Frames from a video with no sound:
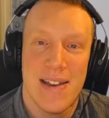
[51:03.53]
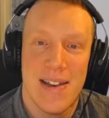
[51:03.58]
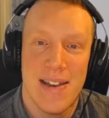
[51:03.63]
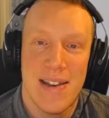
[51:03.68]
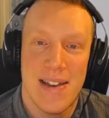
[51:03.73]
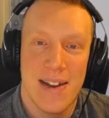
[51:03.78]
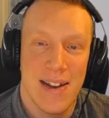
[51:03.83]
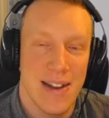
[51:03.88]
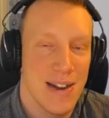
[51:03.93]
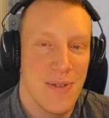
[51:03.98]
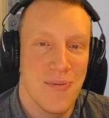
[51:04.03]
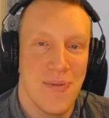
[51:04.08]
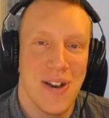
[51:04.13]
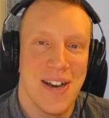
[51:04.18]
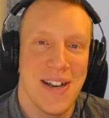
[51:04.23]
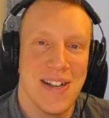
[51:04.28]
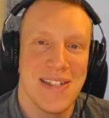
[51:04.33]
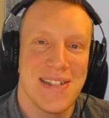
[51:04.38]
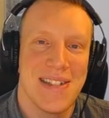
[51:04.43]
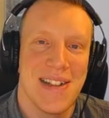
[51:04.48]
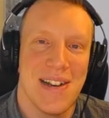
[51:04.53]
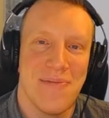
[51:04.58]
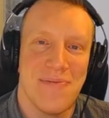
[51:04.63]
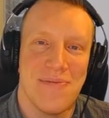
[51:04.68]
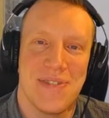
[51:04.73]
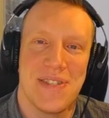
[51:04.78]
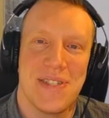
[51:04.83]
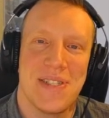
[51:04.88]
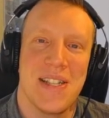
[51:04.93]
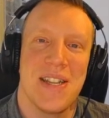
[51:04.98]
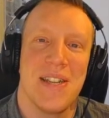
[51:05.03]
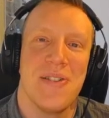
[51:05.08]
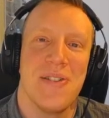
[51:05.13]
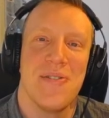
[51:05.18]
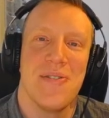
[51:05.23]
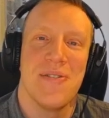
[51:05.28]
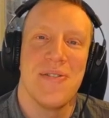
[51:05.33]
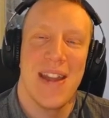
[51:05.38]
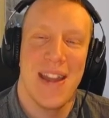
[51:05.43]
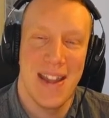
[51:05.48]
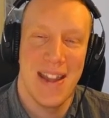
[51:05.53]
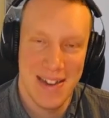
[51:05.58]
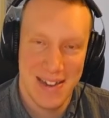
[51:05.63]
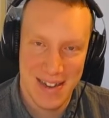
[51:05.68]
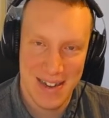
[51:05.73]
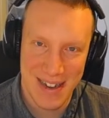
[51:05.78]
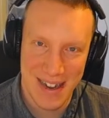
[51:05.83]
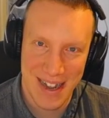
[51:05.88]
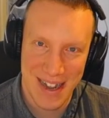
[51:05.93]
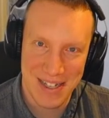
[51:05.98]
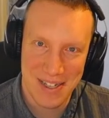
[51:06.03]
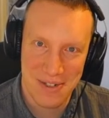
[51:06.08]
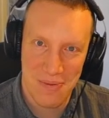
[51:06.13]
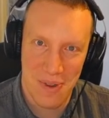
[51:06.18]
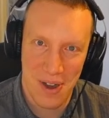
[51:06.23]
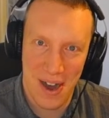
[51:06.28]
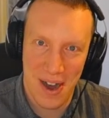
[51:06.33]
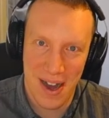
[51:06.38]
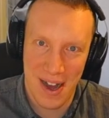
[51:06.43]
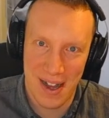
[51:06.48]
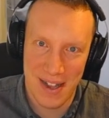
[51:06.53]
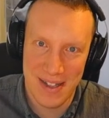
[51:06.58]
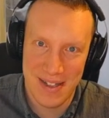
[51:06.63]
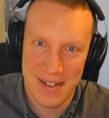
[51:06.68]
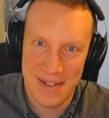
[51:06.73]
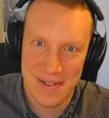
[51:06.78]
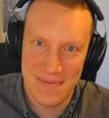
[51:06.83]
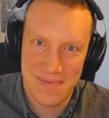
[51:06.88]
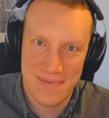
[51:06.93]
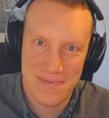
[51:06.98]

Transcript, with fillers: And otherwise, I will see you in the next one.